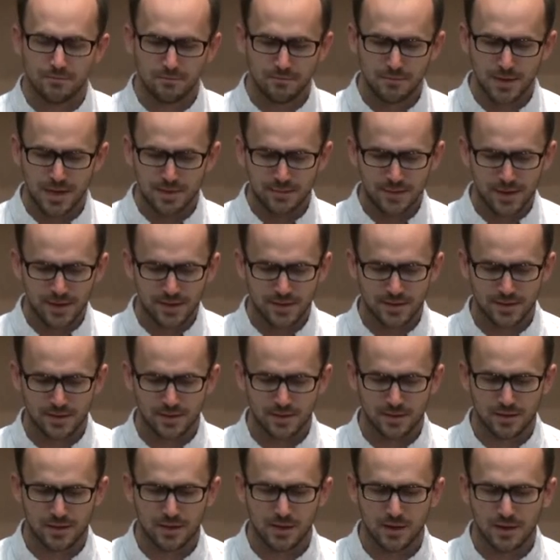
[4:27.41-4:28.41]
minimize
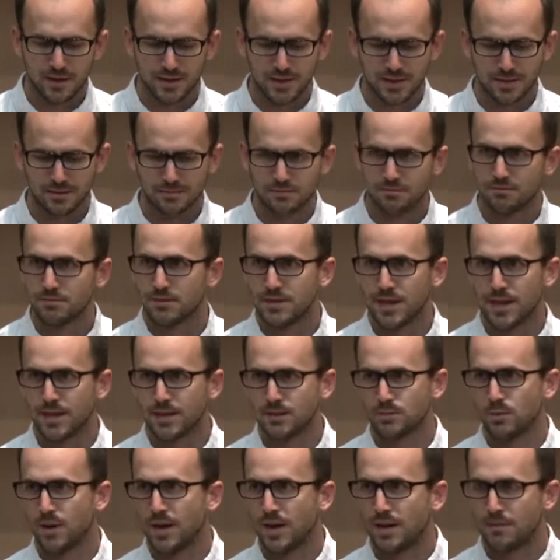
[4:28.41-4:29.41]
the cost,
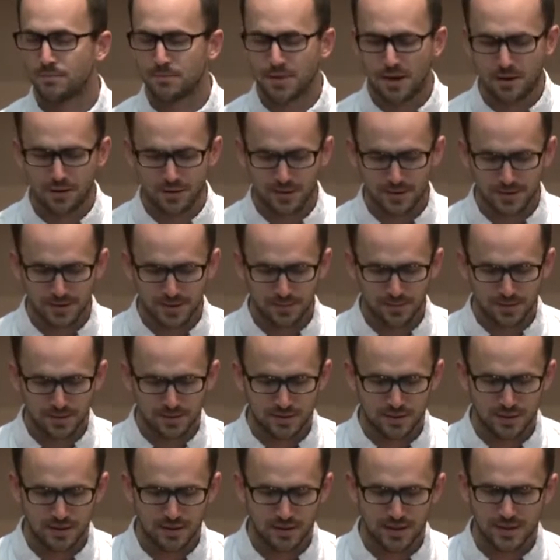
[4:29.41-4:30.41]
size, weight, power
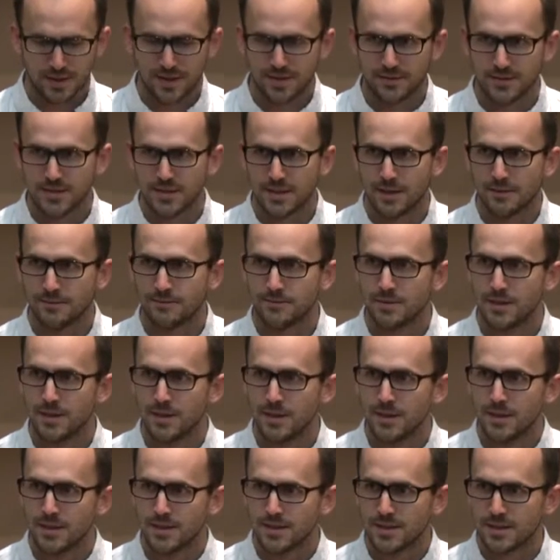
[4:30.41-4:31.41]
consumption, all that kind of
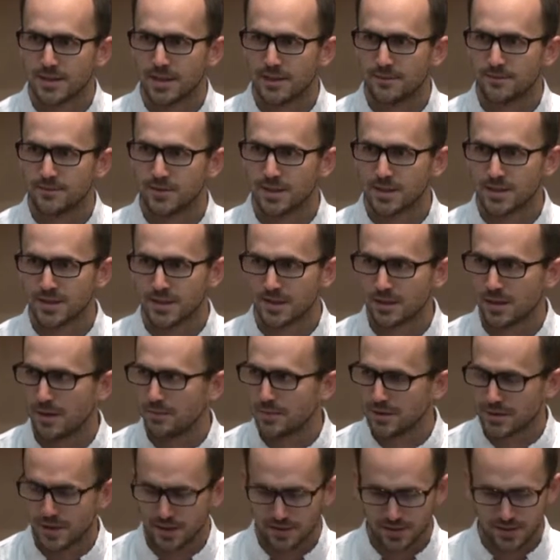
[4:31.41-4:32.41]
stuff to give just the
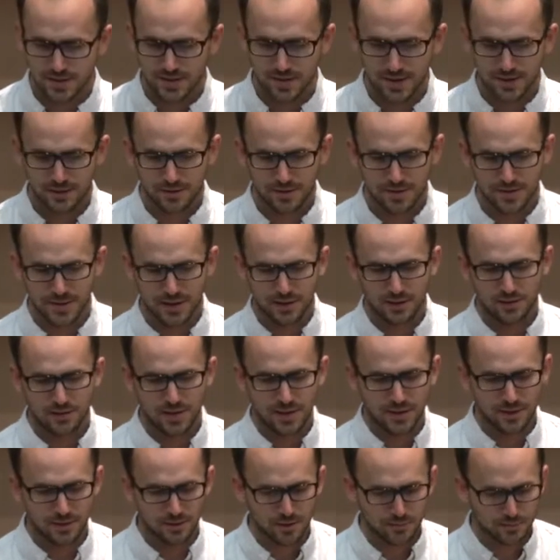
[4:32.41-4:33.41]
computation cycles that you
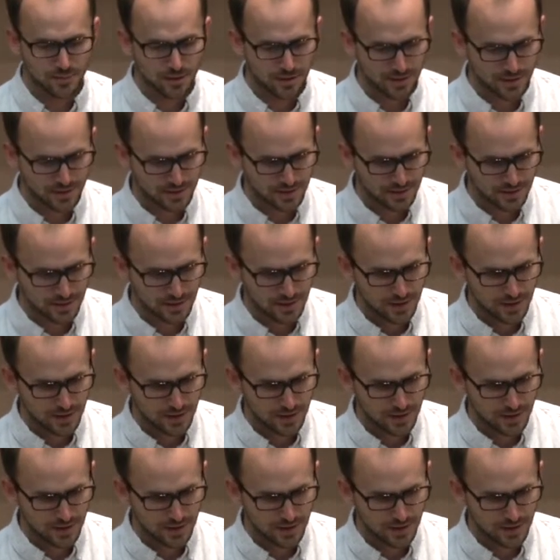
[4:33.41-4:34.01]
need in your product.